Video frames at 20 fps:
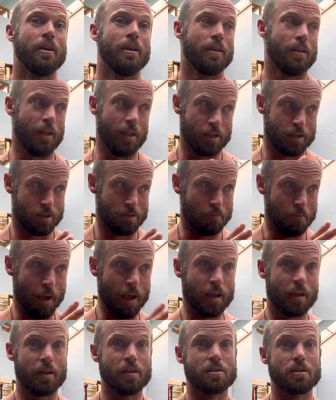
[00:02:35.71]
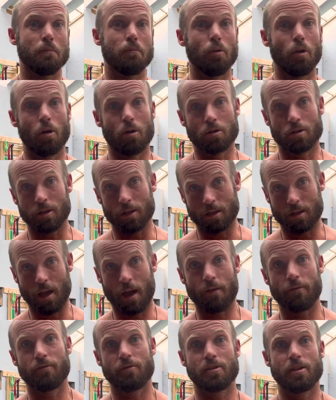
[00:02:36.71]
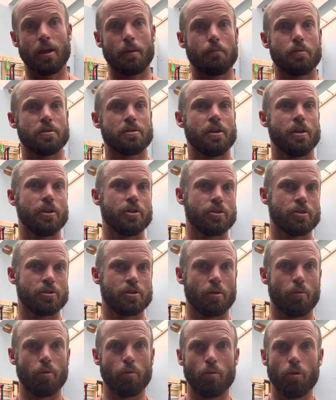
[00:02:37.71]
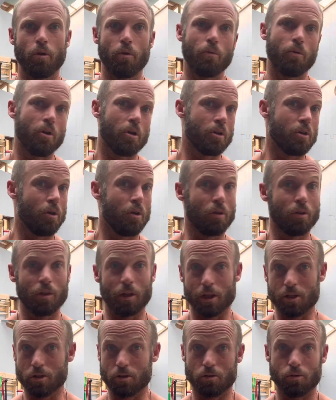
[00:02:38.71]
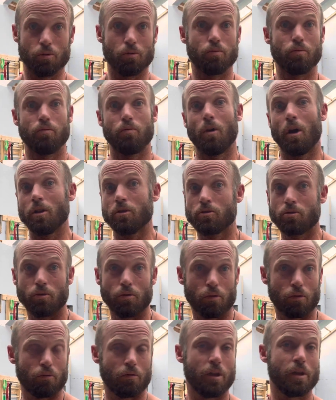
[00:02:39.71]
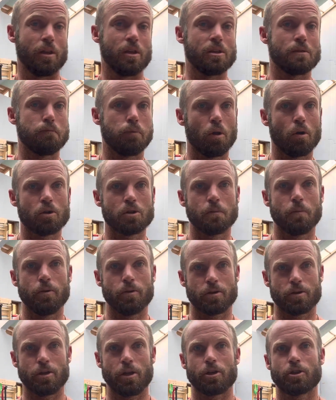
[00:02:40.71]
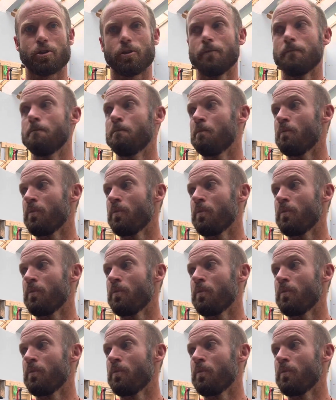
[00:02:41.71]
Let's make it into blocks. Let's have set percentages that we want to work on. Let's do 1, 2, 3 of these blocks per session.